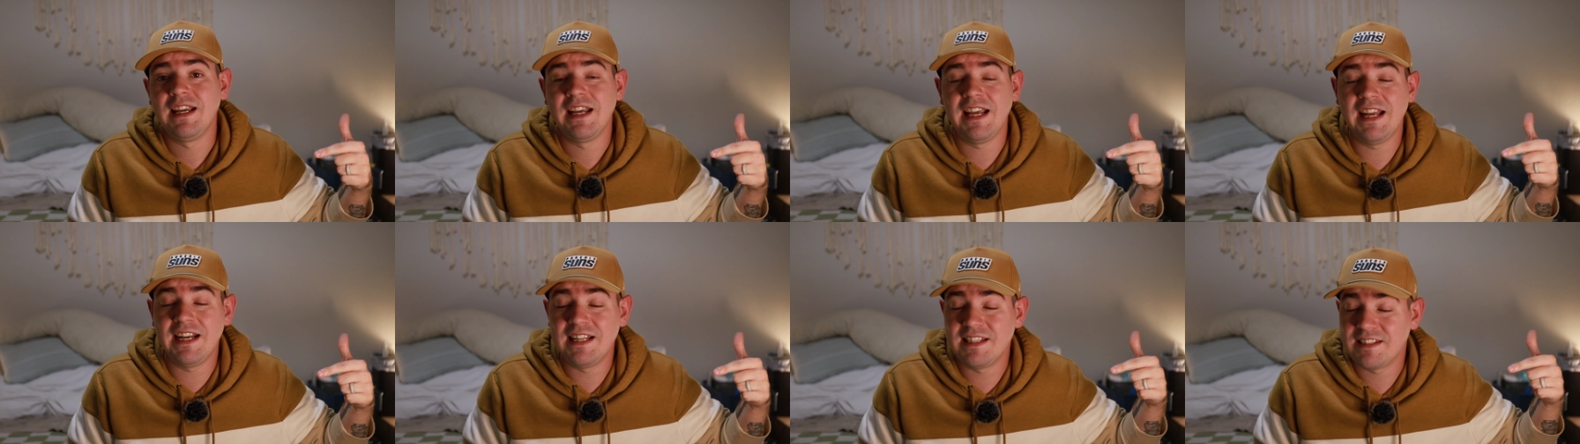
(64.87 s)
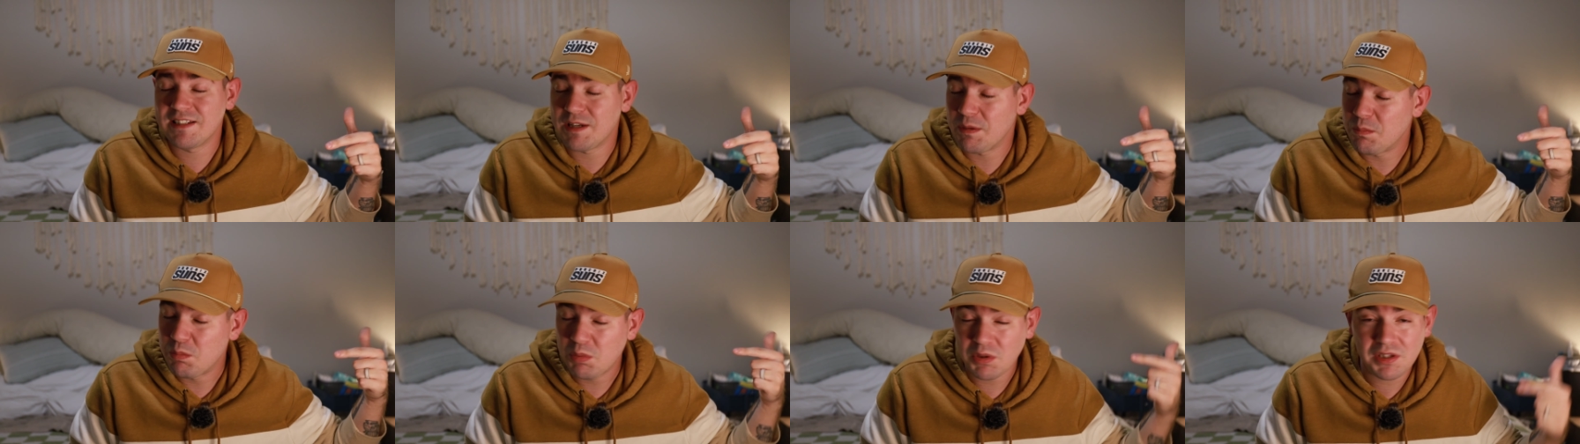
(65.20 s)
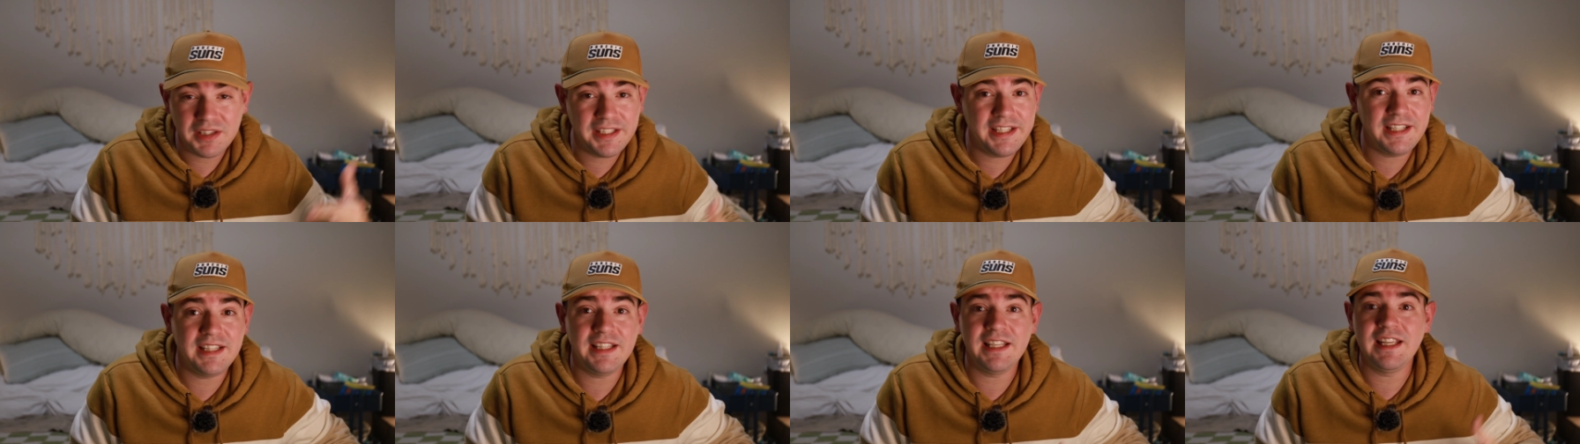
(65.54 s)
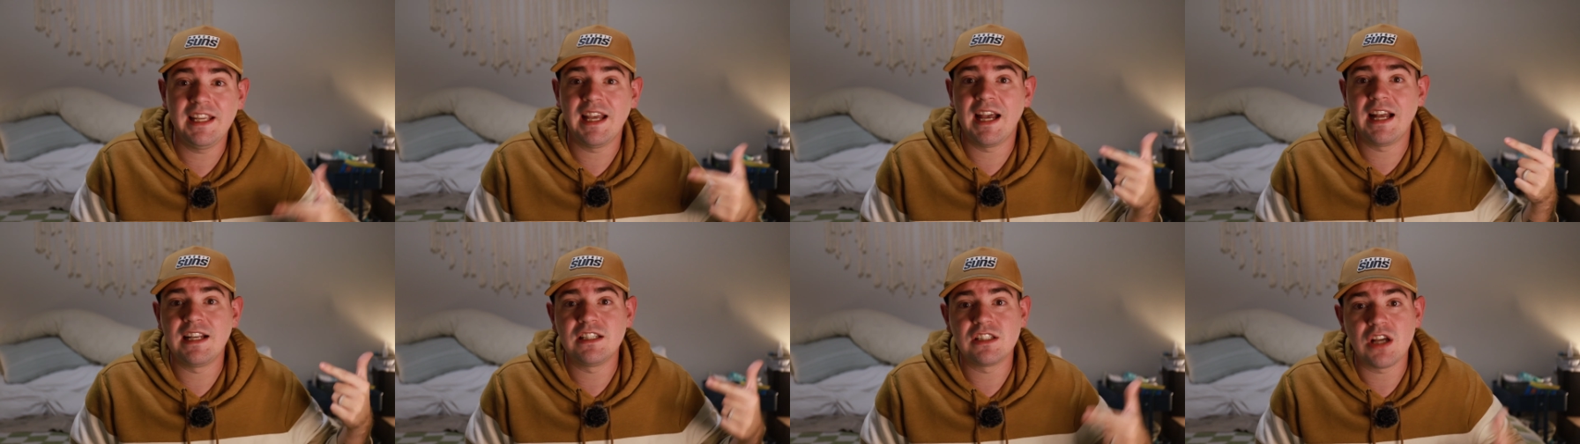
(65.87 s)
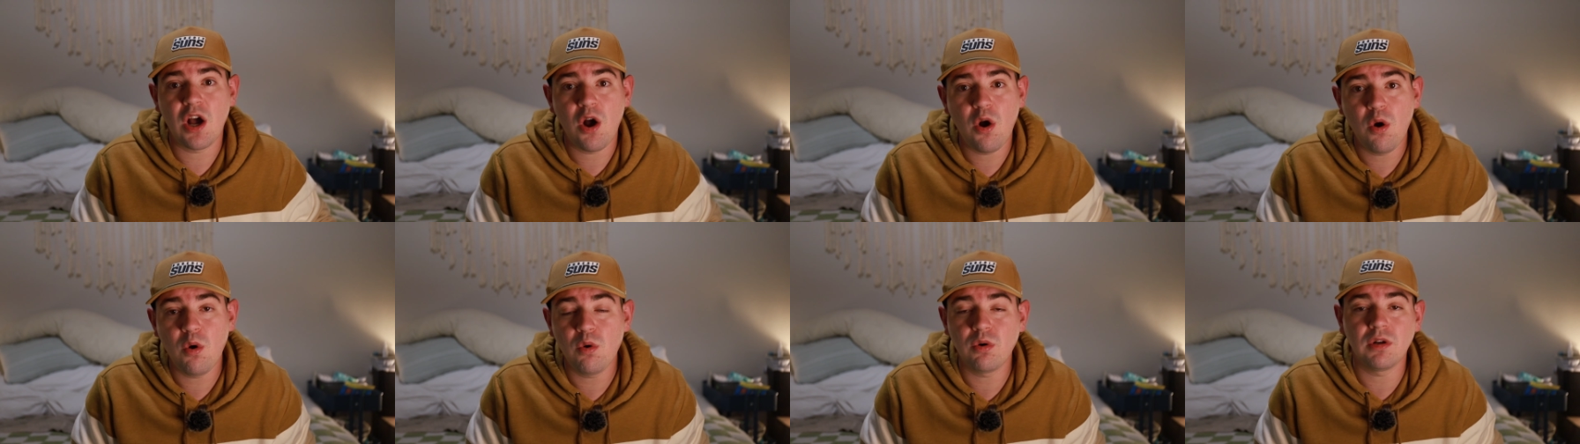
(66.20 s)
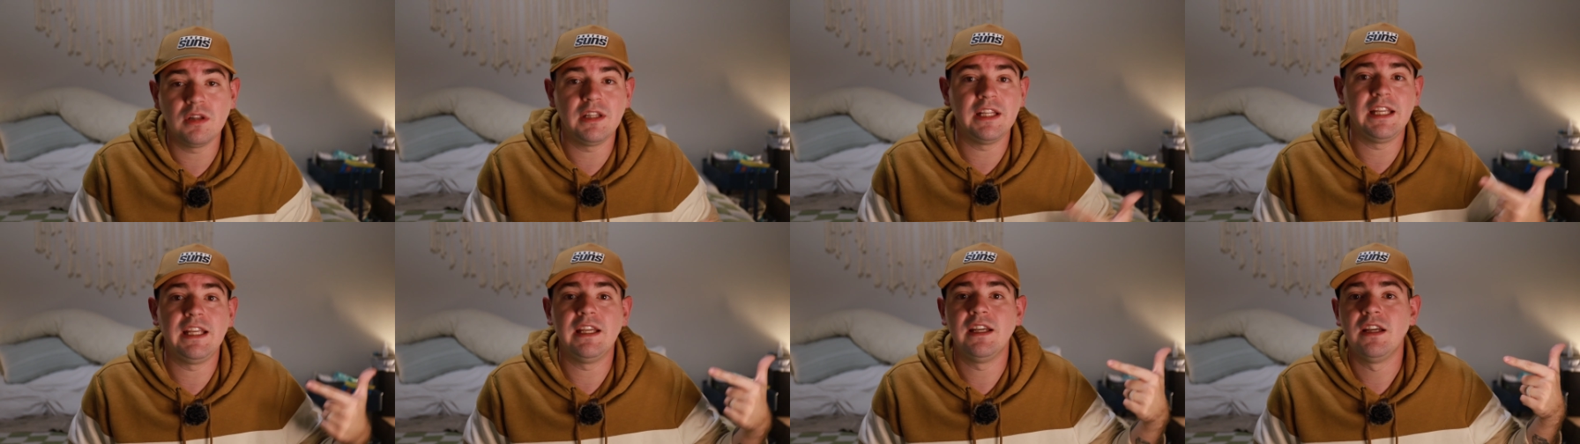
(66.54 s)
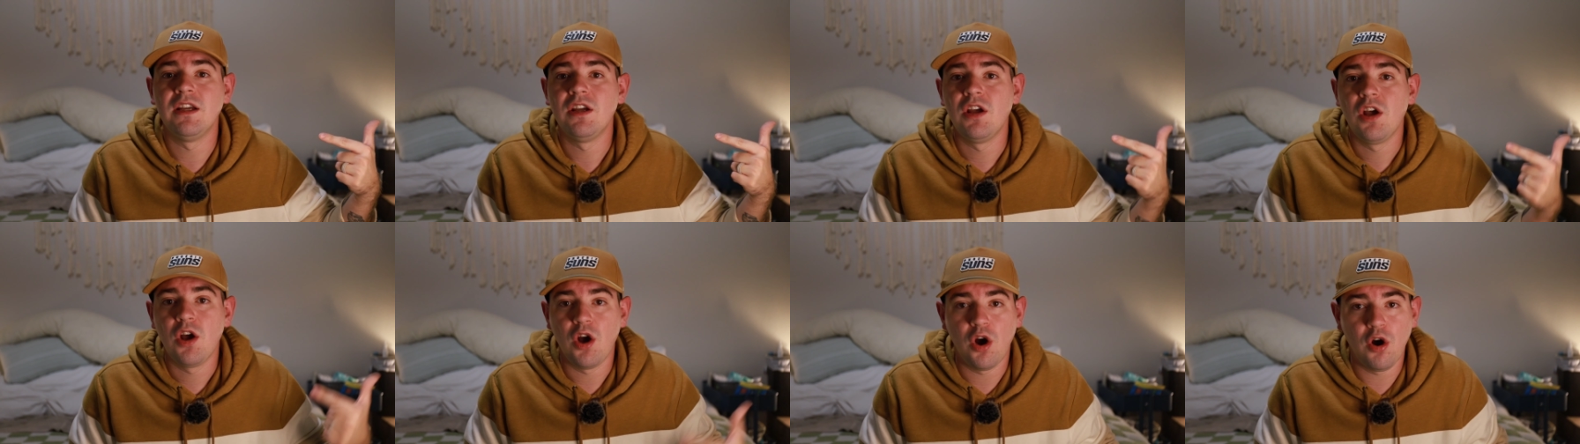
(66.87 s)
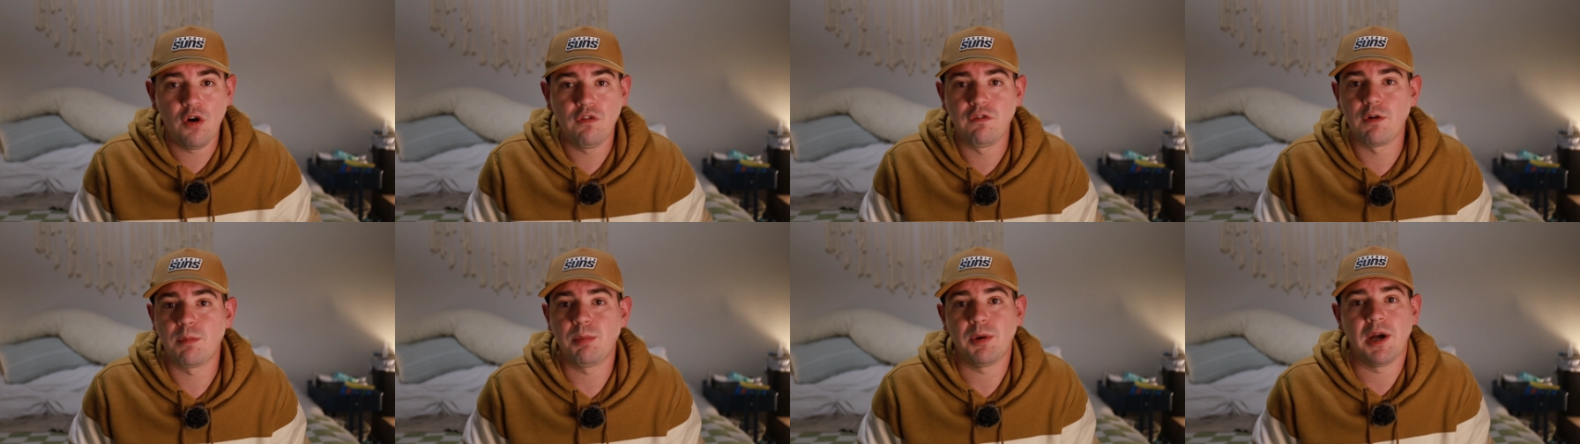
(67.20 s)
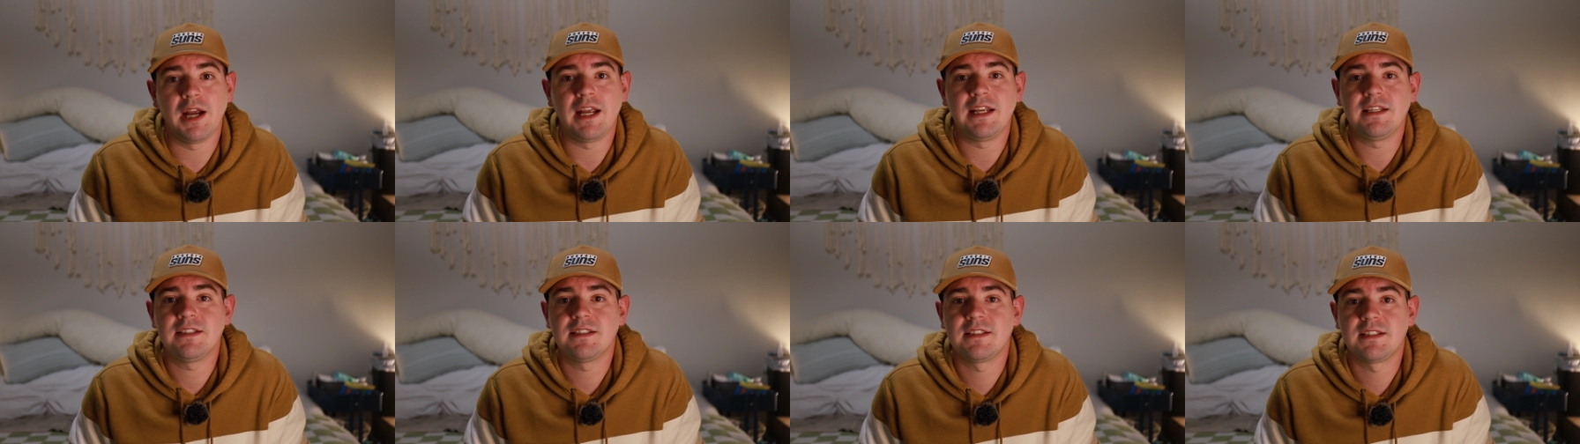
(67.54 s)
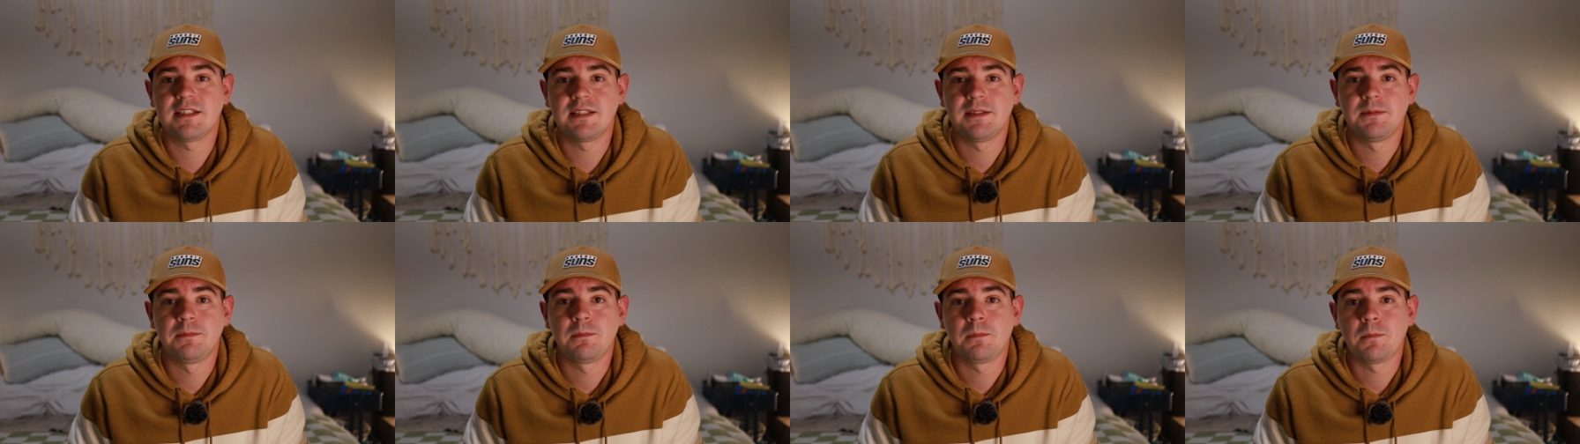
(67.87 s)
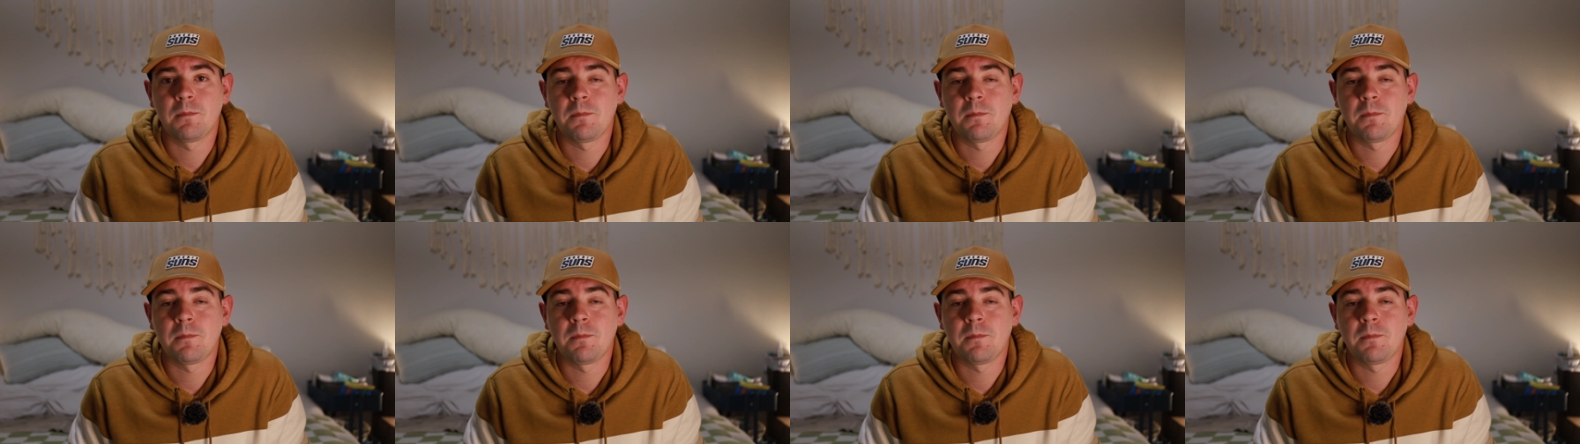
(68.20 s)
it is completely and totally overpriced.